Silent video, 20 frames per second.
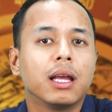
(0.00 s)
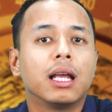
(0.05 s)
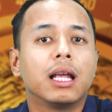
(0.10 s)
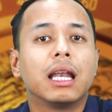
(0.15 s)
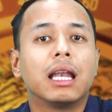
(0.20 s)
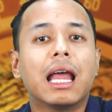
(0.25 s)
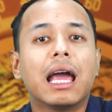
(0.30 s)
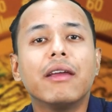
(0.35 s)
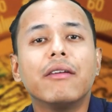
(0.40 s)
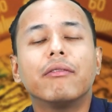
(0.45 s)

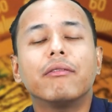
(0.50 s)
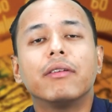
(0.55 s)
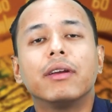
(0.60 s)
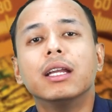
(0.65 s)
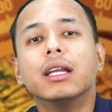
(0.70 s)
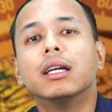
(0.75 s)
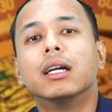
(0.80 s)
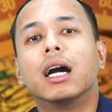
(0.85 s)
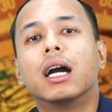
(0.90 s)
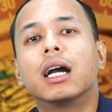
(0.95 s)
life
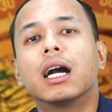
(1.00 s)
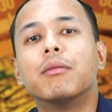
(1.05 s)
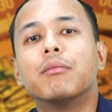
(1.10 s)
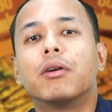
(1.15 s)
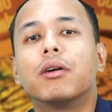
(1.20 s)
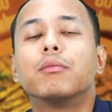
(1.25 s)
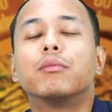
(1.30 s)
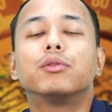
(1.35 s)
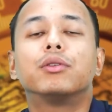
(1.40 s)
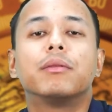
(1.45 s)
in
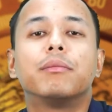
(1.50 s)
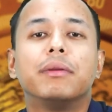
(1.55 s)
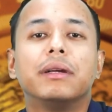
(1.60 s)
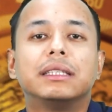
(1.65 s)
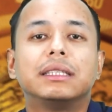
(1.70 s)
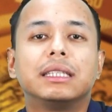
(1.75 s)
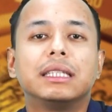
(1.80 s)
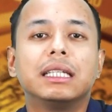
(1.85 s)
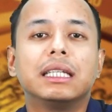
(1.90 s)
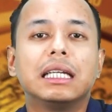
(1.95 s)
Ganga-Brahmaputra
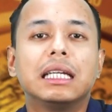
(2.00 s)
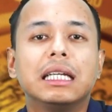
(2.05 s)
Basin